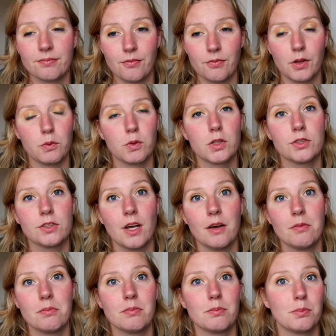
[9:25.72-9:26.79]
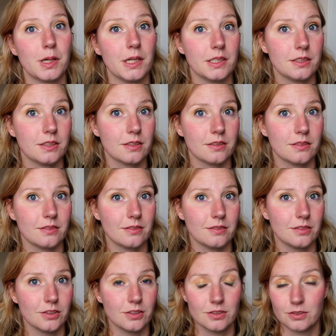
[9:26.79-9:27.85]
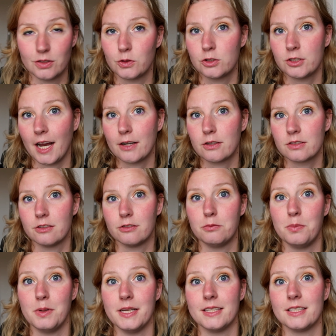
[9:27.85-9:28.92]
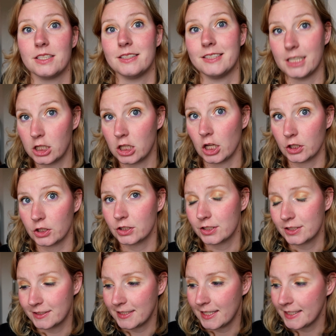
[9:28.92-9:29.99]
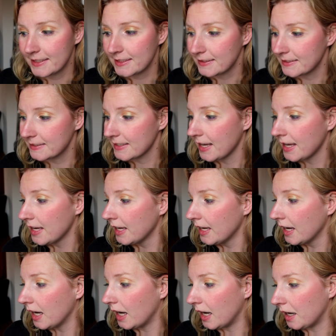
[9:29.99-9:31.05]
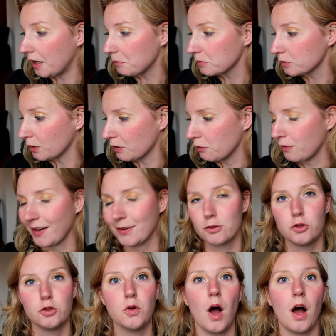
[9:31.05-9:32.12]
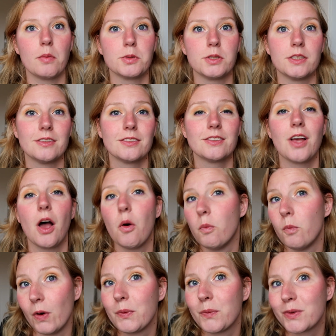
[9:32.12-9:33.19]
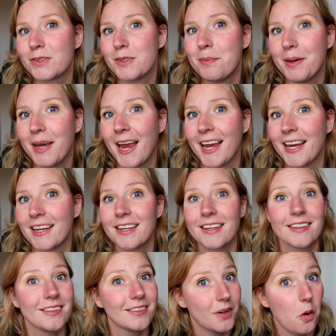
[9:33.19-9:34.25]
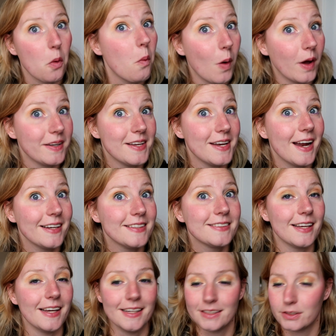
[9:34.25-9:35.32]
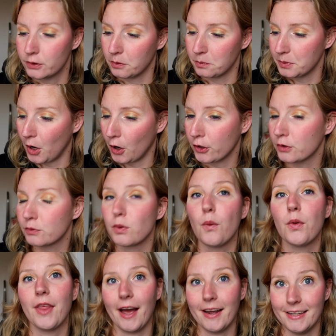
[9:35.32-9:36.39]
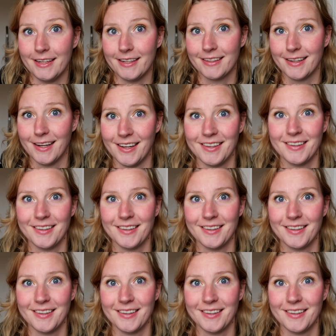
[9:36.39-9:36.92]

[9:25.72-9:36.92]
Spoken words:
There were some, but those shadows have been decluttered since. So I found 2 options. One was a pink. What did I say? So I'm not gonna roll that in.